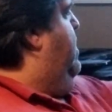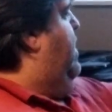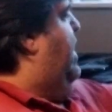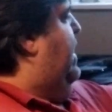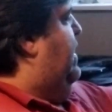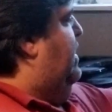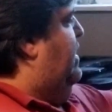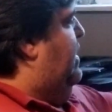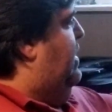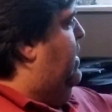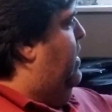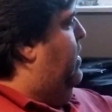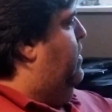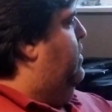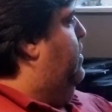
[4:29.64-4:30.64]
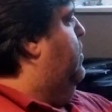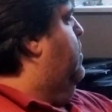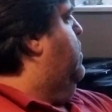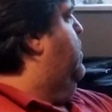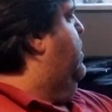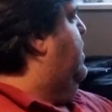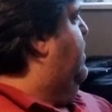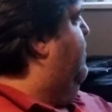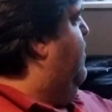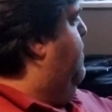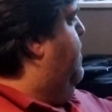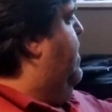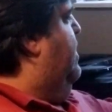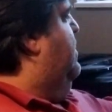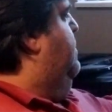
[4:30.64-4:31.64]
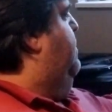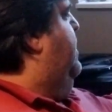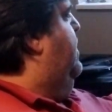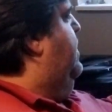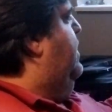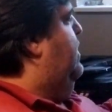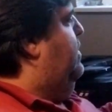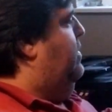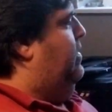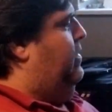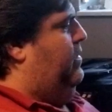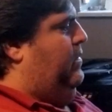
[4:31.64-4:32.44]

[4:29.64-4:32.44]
I did all the different possibilities,